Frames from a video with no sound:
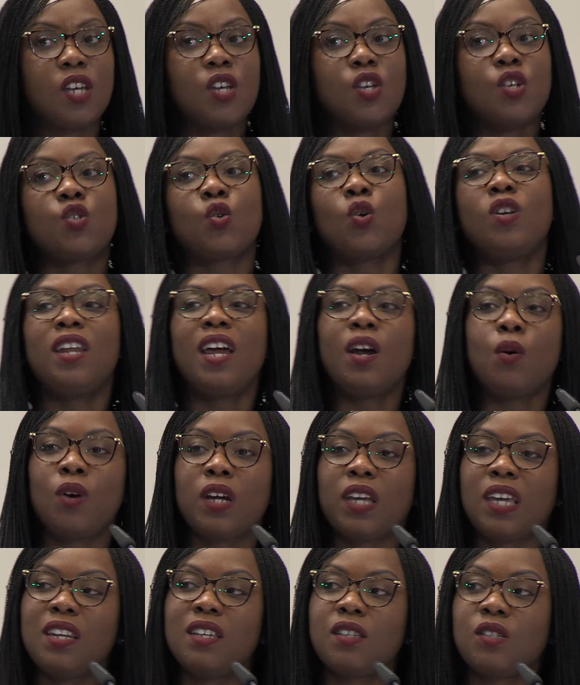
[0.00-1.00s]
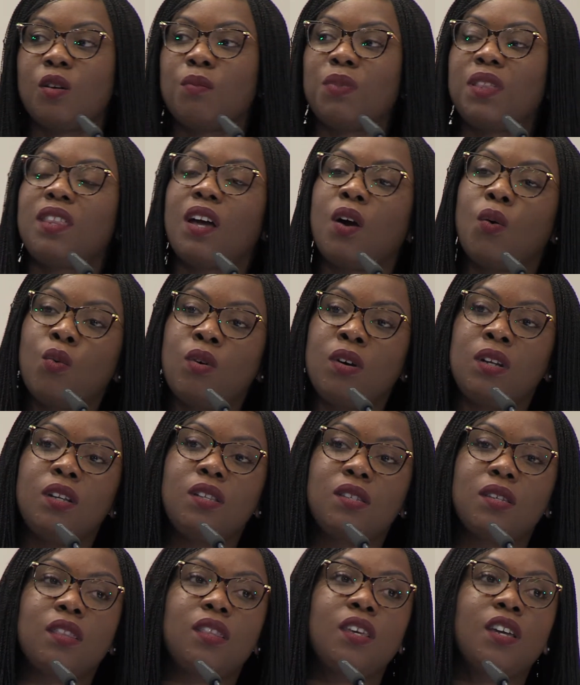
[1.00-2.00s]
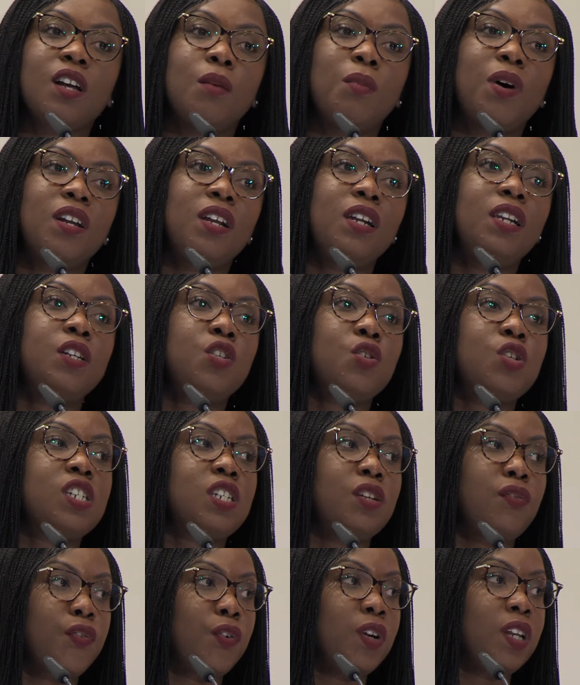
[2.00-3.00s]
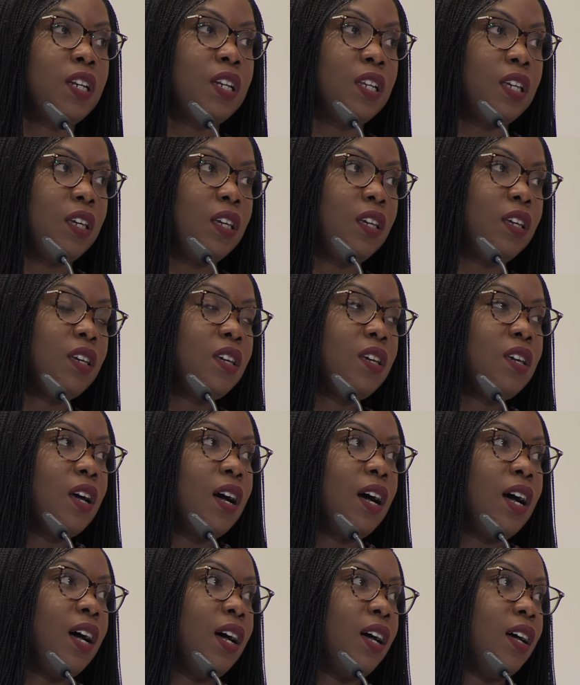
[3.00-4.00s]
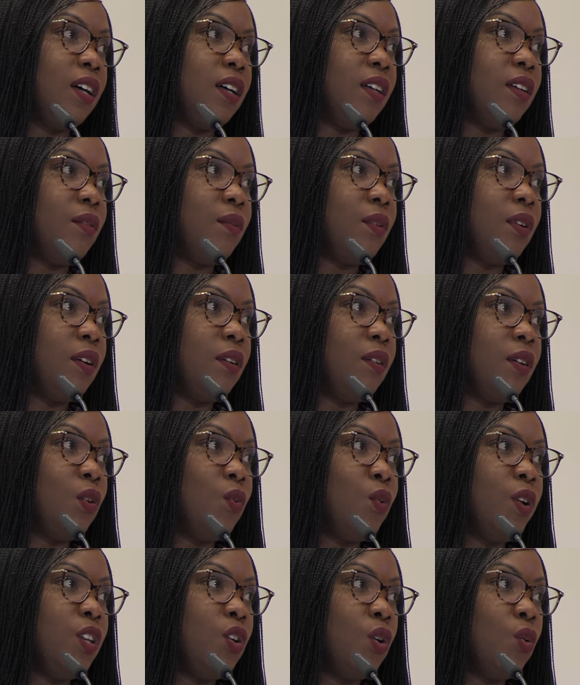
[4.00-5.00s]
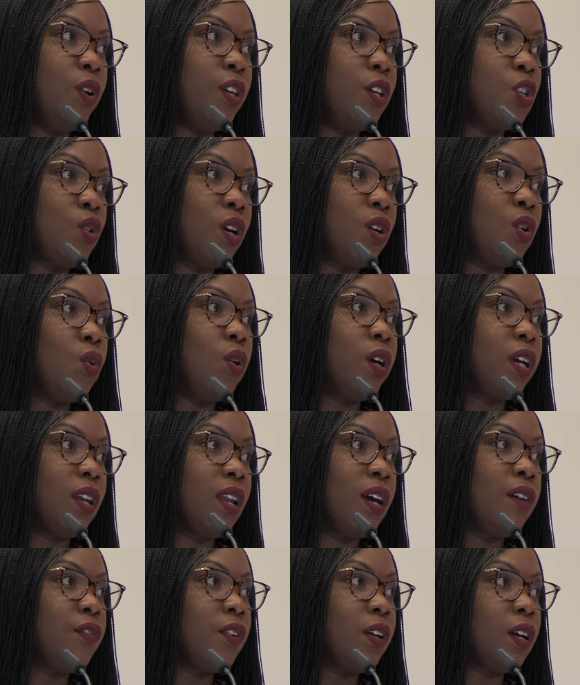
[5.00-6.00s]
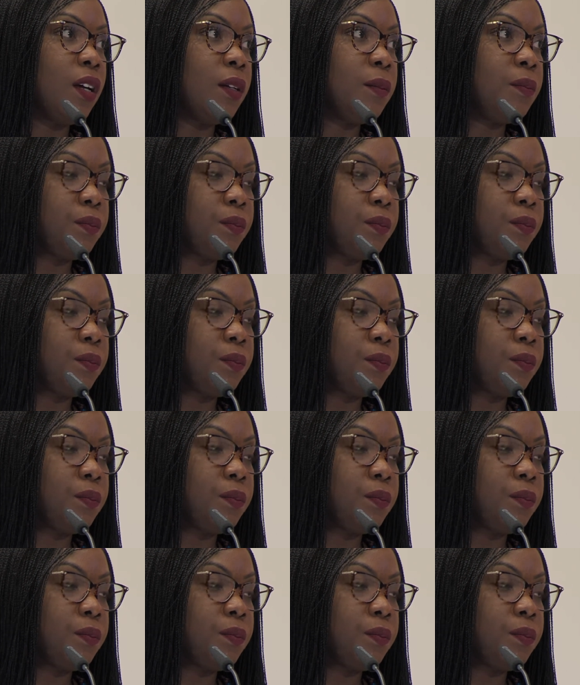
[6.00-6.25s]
So networking is something that one needs to think about a little differently when you're trying to work in Africa.